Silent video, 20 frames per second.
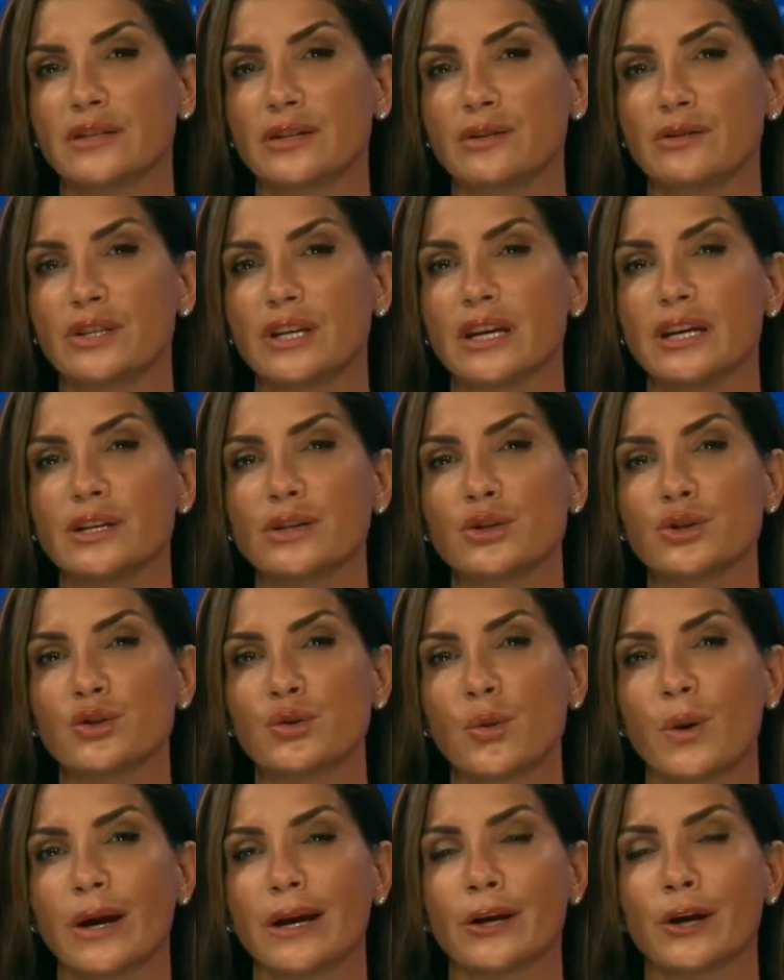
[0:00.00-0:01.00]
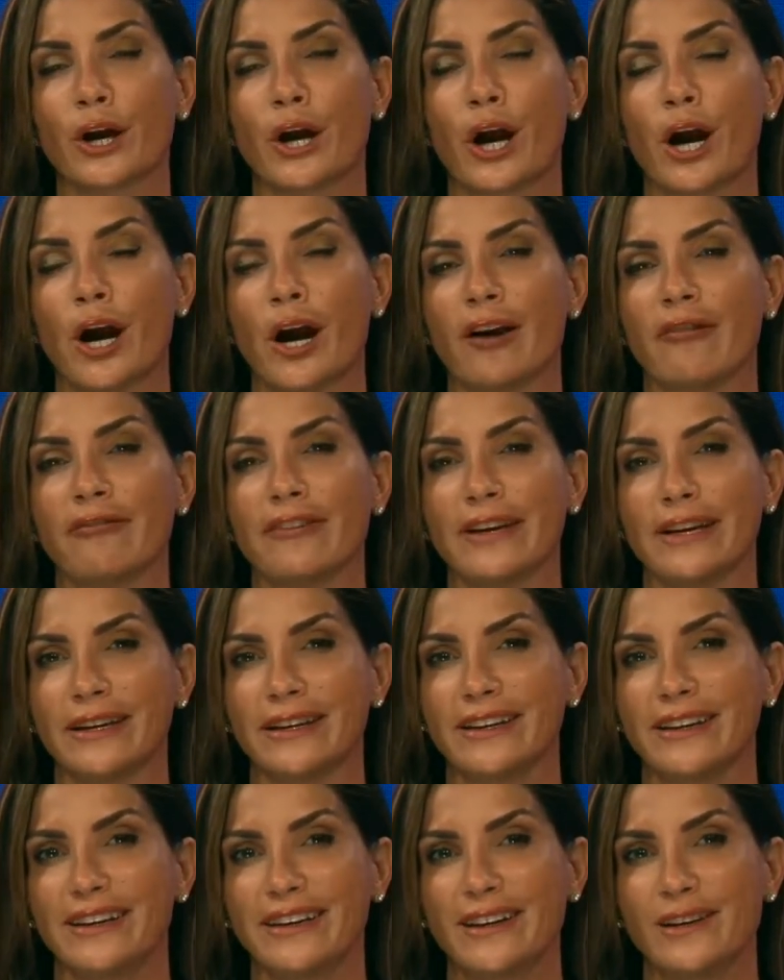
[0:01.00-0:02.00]
you to enjoy your coffee.
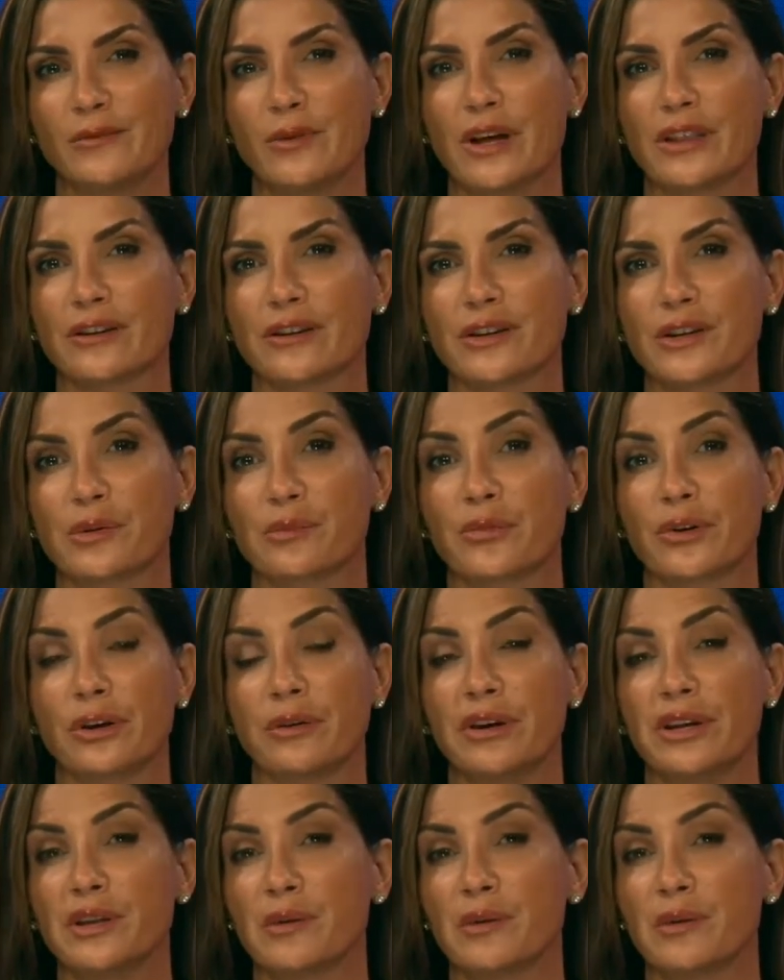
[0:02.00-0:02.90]
Whether you're brewing